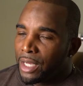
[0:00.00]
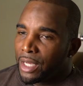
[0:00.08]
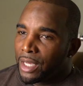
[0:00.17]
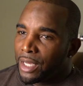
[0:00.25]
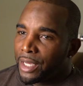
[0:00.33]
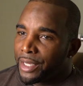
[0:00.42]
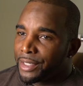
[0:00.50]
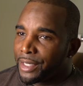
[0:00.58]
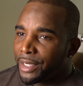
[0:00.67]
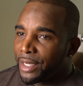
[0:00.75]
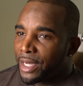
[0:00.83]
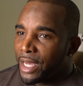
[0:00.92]
and
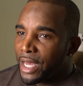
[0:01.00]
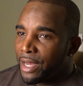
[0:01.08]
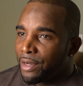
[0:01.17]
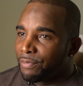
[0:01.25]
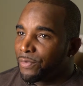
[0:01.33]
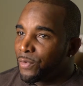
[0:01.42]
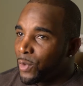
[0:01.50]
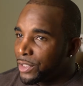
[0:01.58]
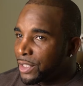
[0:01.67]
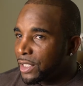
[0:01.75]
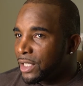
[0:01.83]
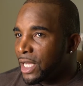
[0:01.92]

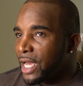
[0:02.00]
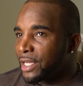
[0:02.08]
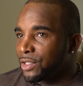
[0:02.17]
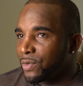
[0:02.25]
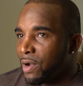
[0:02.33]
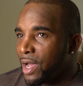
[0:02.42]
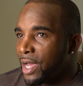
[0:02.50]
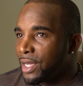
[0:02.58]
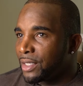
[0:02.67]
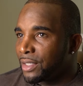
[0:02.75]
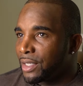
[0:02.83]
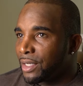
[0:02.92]
unfortunately, I had tried
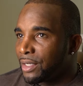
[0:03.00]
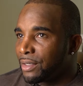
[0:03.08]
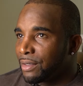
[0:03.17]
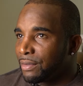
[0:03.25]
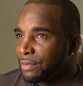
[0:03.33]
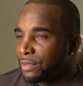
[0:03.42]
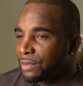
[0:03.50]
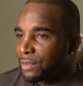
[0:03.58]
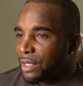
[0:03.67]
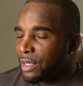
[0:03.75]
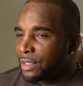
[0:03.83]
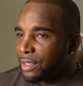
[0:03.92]

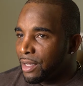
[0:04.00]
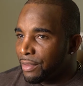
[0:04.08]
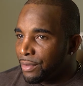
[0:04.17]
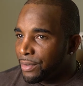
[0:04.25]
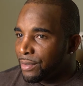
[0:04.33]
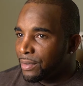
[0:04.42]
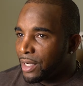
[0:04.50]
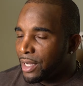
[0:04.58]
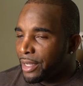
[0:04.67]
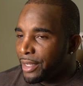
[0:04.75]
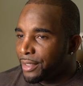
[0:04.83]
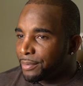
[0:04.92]
another
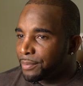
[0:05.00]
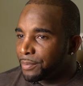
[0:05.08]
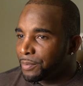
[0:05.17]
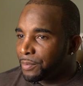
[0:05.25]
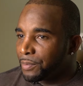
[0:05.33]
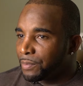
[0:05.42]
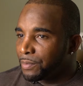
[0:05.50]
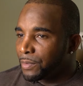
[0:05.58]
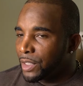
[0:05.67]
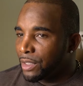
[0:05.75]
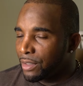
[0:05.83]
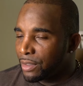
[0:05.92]

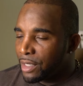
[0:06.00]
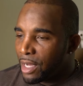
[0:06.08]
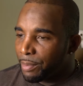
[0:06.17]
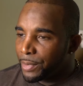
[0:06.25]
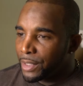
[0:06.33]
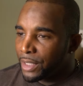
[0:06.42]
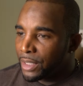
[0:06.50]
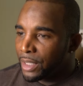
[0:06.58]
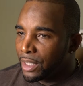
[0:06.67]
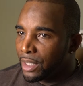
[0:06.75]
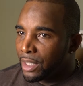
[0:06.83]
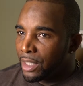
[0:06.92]
another company,
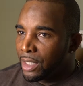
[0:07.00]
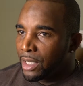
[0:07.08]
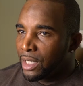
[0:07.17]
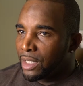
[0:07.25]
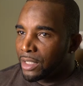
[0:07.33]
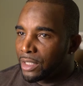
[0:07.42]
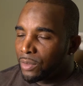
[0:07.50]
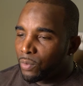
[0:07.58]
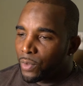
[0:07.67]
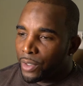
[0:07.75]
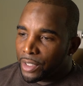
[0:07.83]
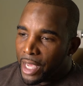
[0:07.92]
and it didn't
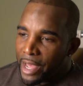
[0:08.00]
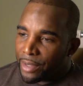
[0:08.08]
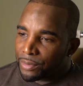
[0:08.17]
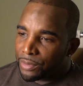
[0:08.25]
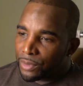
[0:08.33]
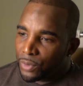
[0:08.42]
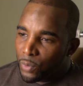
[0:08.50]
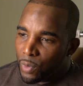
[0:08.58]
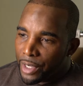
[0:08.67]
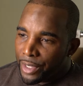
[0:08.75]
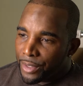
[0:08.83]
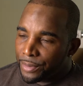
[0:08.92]
work out too
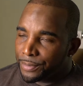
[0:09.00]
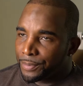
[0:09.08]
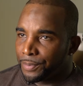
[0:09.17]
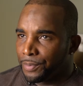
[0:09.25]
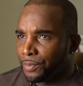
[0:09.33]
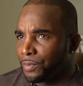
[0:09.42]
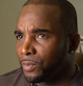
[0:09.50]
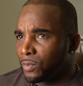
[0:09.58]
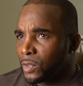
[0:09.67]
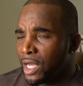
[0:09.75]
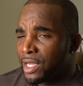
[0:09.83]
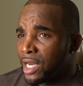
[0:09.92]
well.
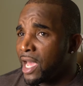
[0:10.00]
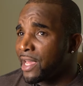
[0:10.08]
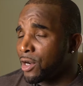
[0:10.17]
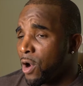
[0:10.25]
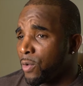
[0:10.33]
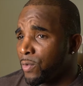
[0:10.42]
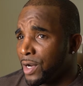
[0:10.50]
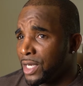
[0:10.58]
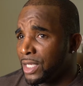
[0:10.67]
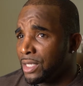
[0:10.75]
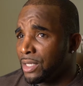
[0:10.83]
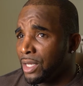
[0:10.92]
And I had
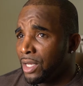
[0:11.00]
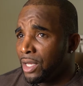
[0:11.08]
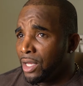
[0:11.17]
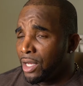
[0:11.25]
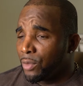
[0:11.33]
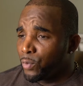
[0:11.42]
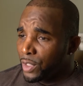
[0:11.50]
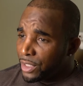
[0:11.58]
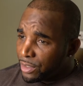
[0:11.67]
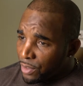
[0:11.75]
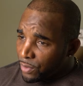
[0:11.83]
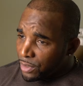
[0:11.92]
already
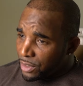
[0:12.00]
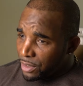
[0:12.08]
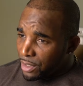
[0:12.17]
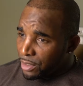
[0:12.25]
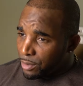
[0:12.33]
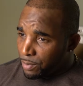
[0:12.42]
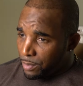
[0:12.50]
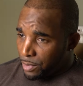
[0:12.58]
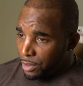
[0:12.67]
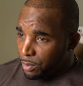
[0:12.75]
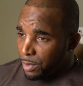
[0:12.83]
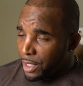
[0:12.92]
researched this
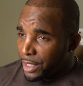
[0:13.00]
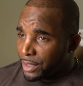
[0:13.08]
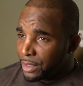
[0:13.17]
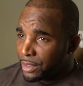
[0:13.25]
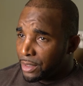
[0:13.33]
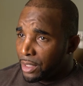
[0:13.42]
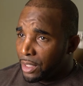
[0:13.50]
place.